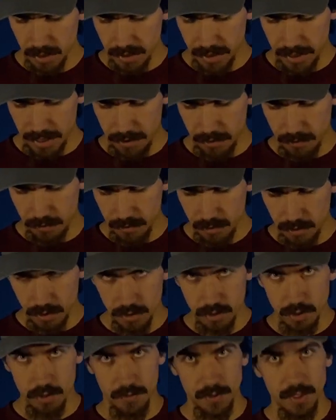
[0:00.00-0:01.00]
Now,
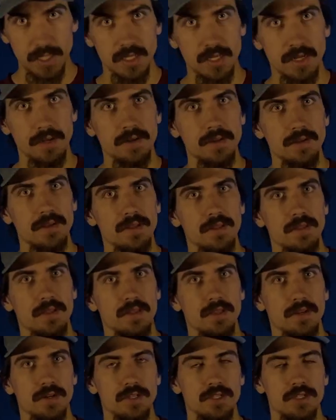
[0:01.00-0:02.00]
the reason
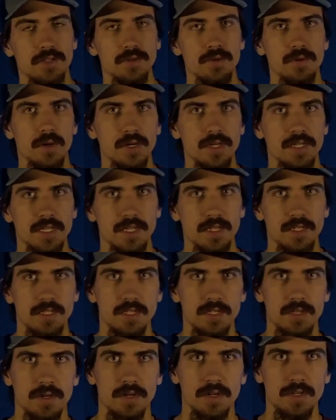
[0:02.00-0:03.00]
that there are two
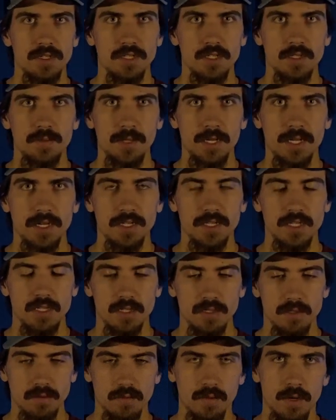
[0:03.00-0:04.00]
RTL-SDRs is
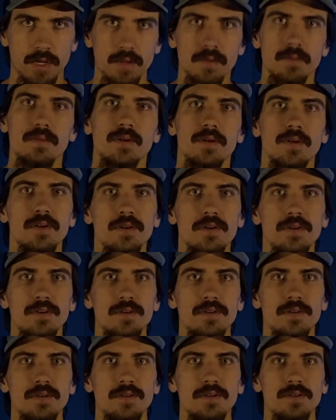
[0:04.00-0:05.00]
because, well,
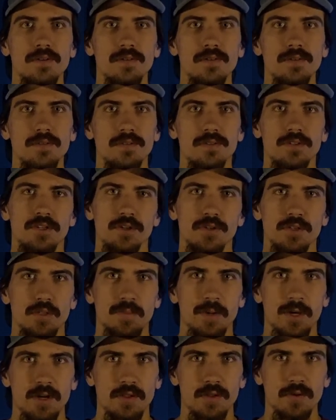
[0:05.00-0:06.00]
two is
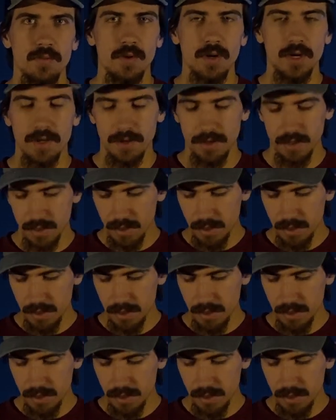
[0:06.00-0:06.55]
better than one,